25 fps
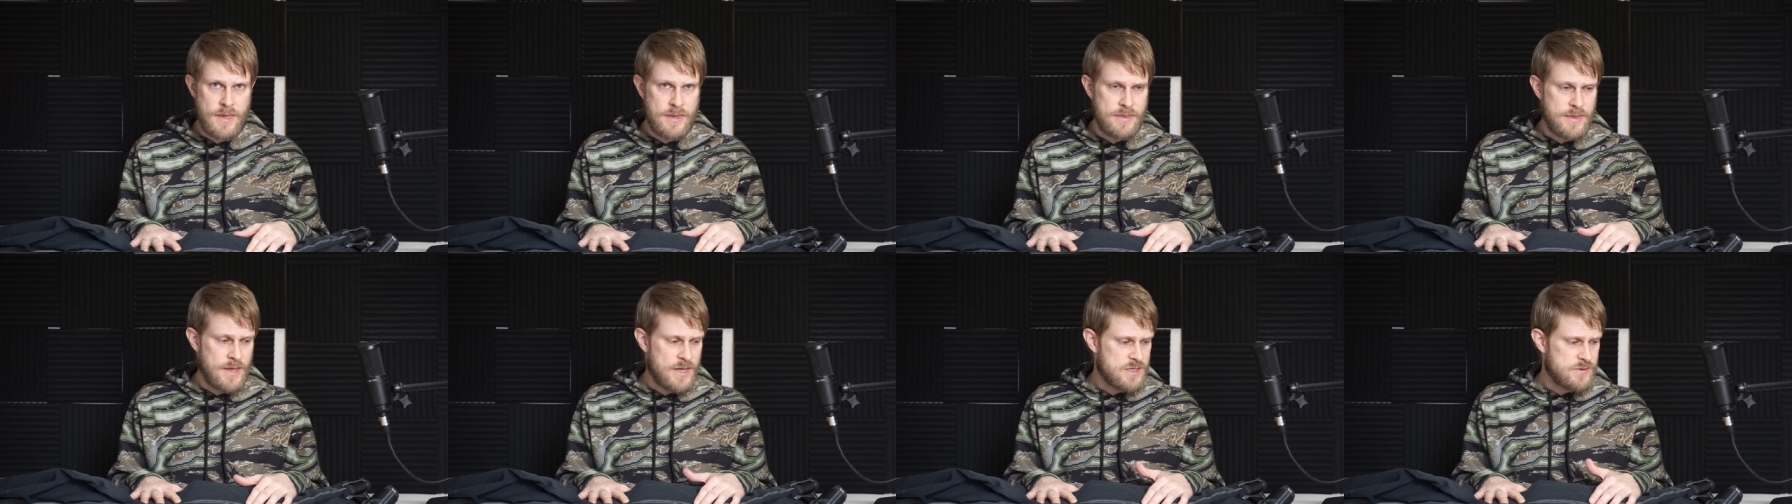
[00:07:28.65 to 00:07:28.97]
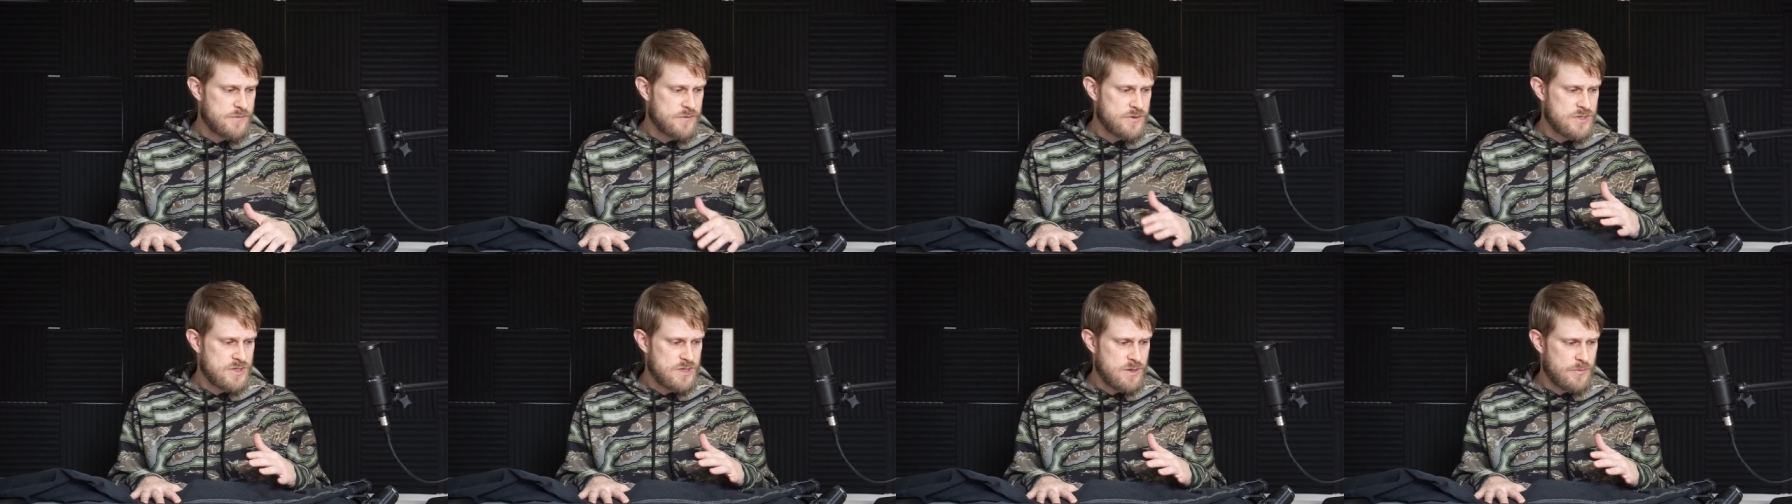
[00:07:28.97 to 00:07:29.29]
and that's
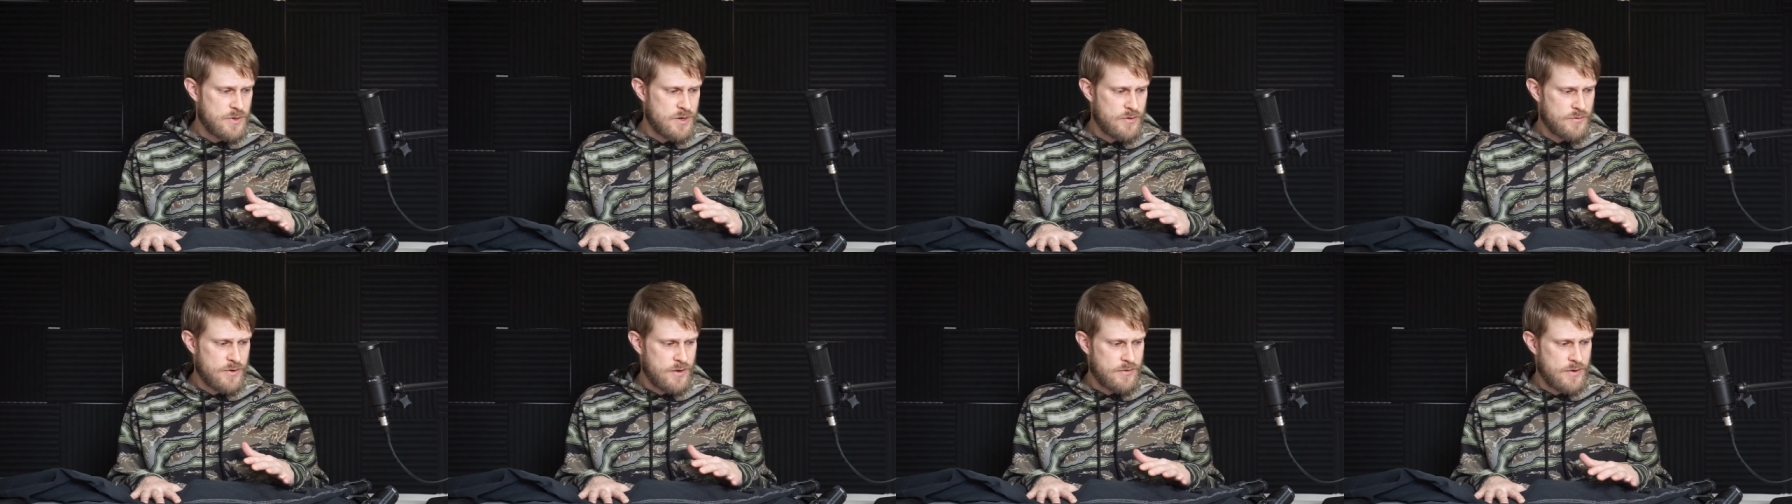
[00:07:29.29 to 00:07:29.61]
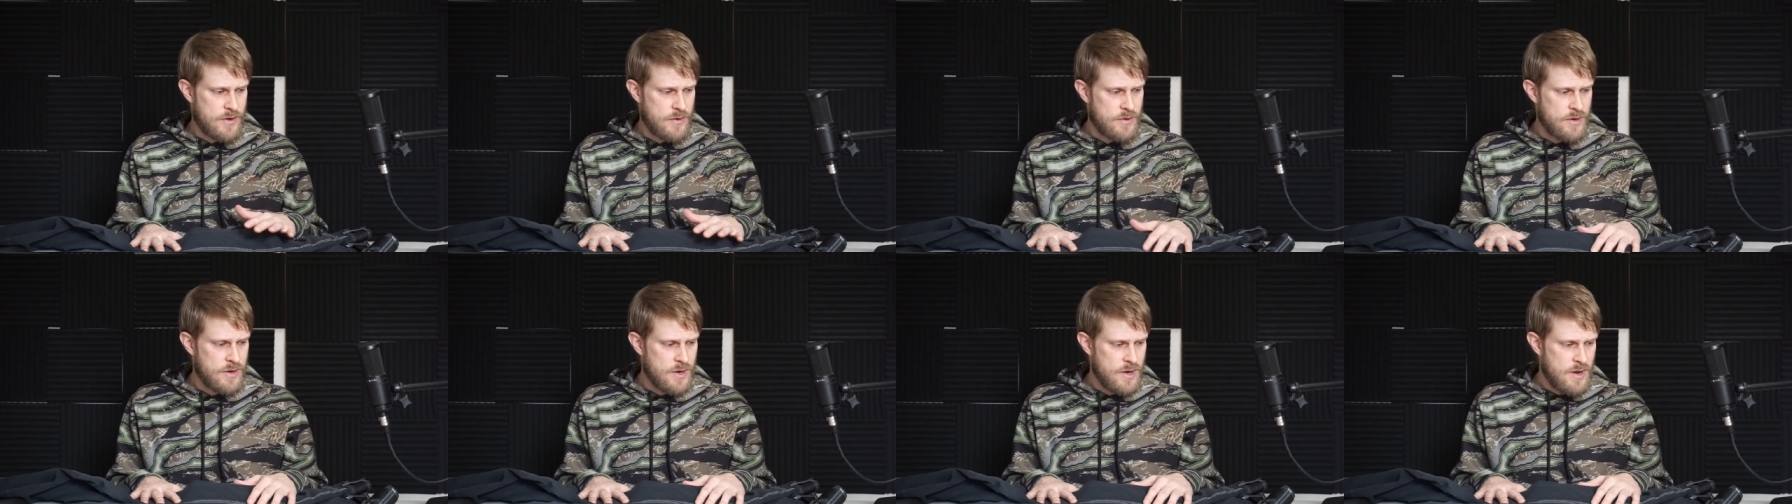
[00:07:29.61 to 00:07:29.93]
for somebody right
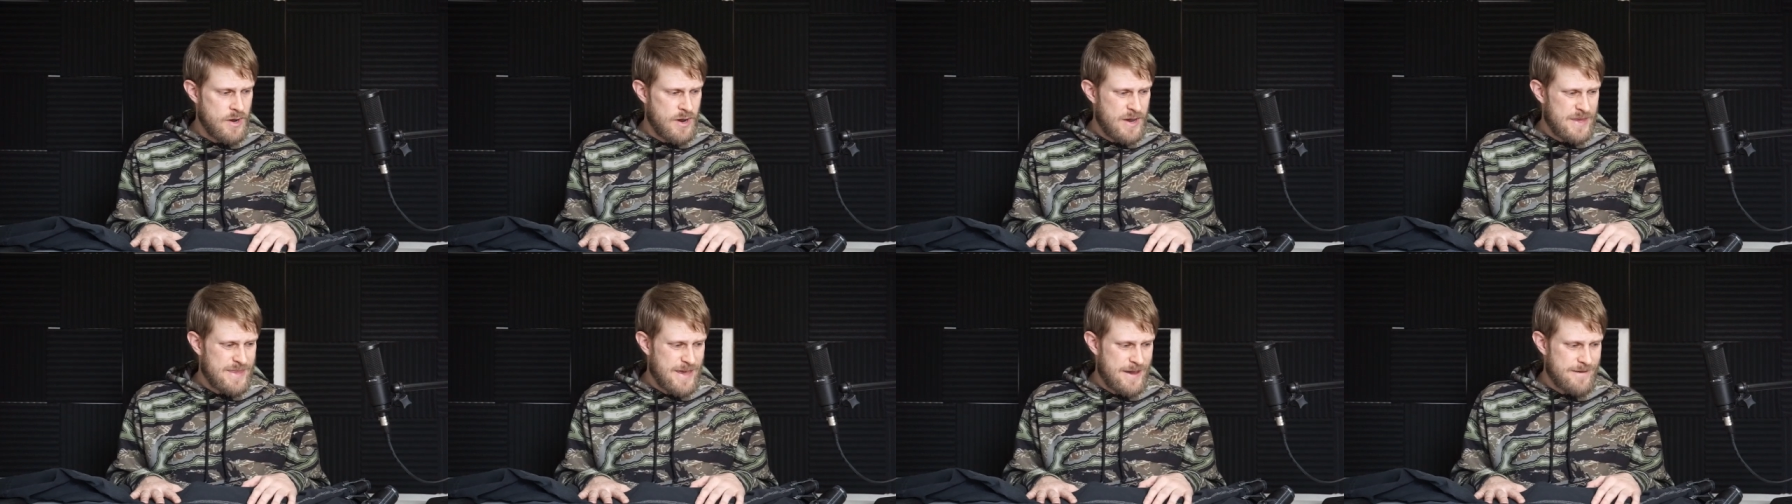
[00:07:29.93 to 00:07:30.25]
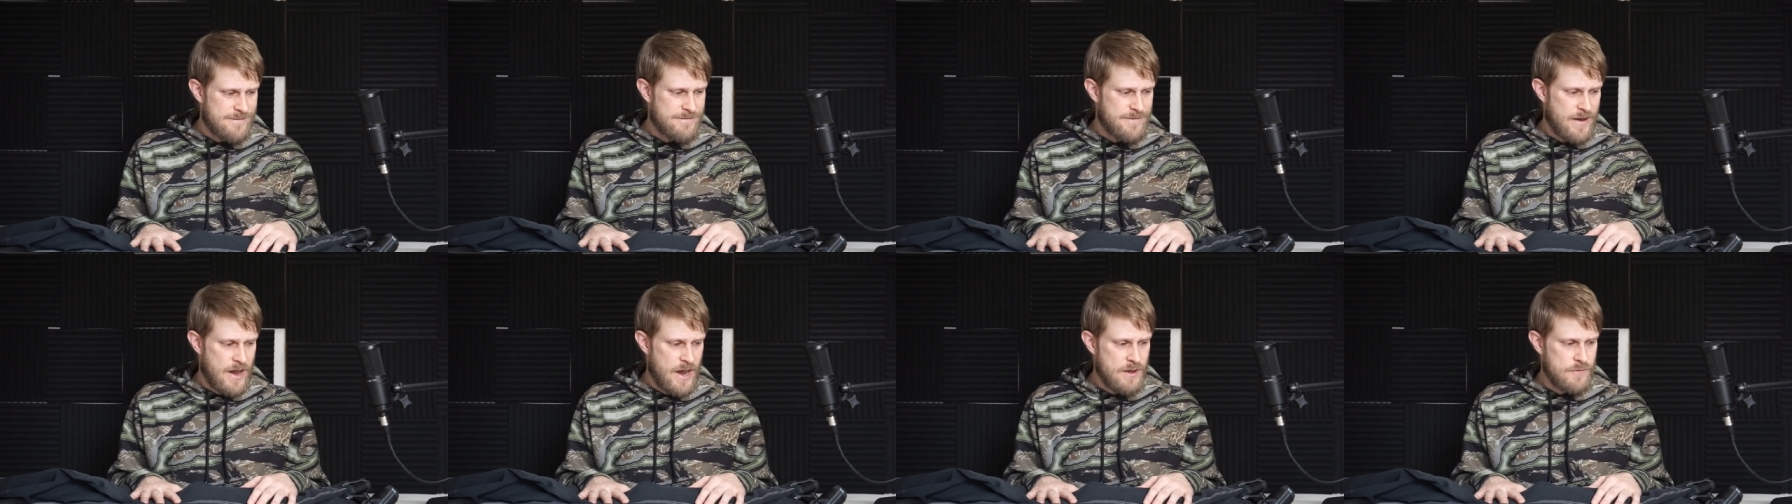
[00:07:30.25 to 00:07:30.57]
around
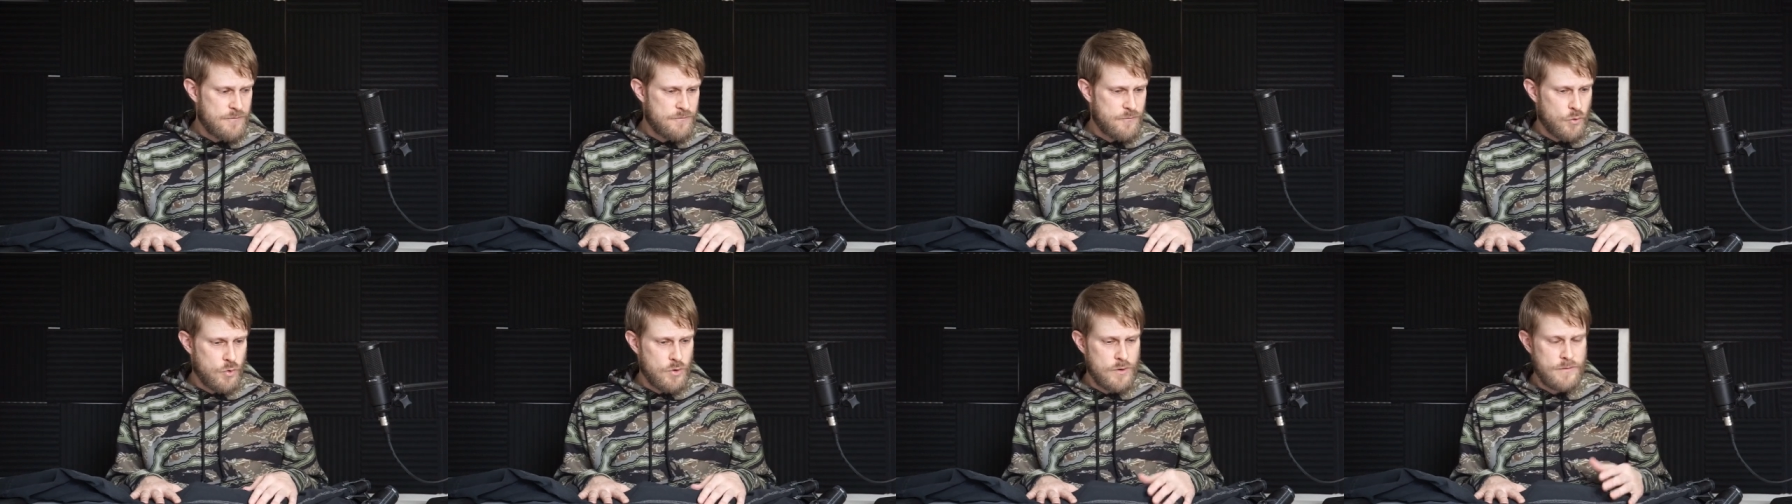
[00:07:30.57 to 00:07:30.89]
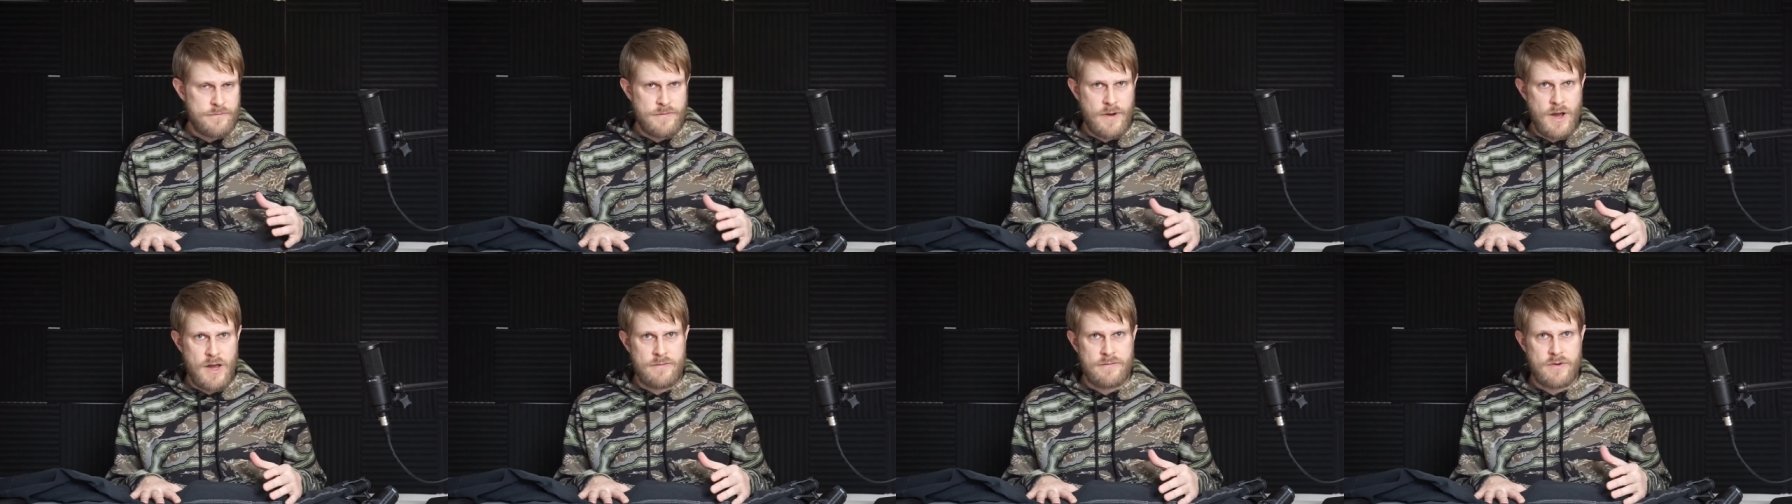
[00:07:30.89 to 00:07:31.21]
that 5'4 to
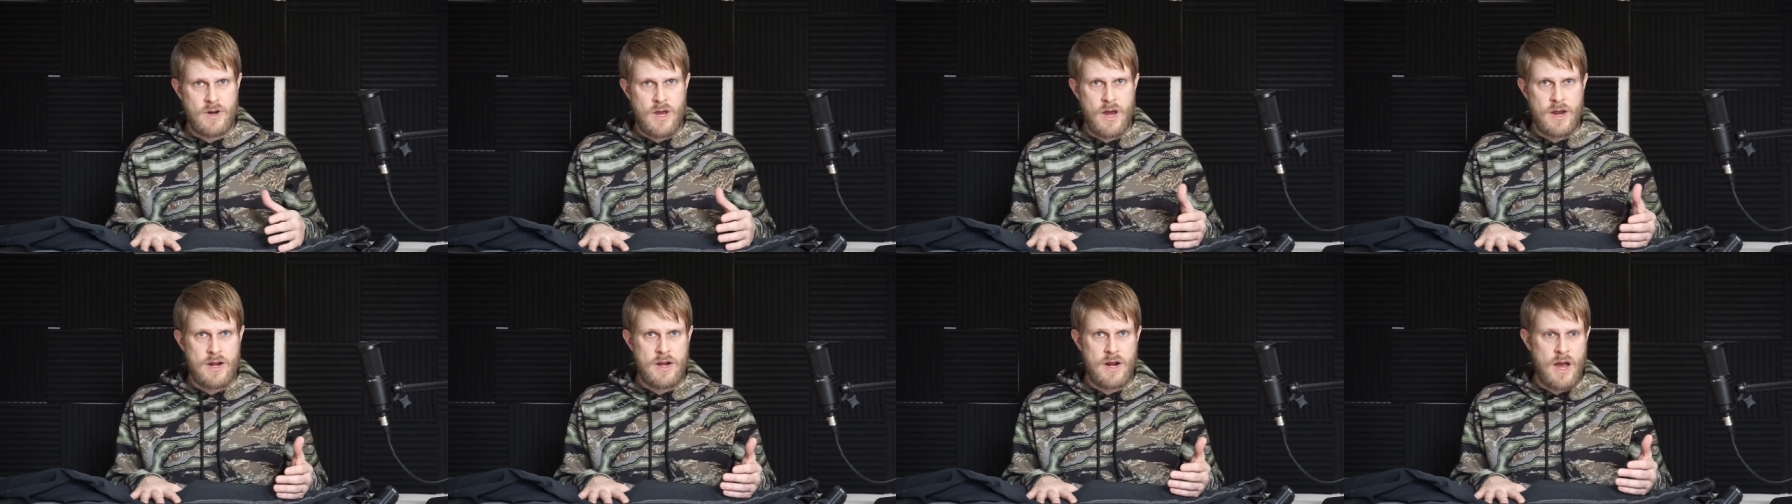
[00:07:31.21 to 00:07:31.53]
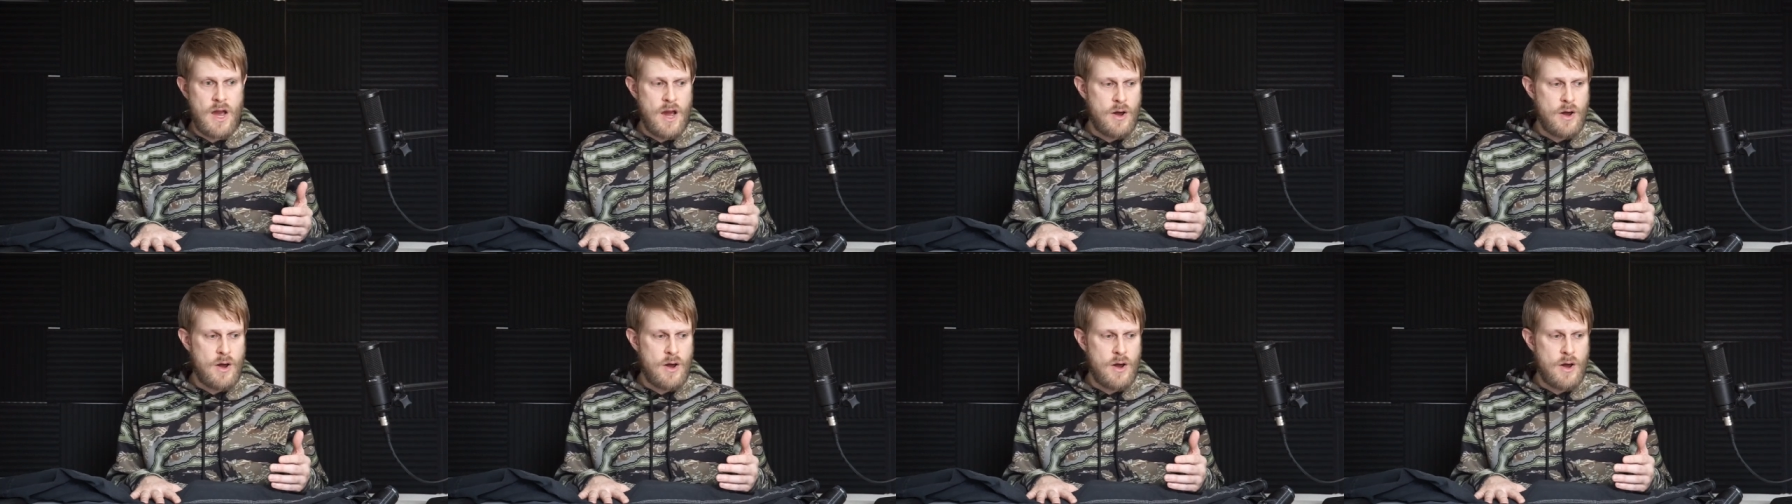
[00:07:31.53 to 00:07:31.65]
5'9.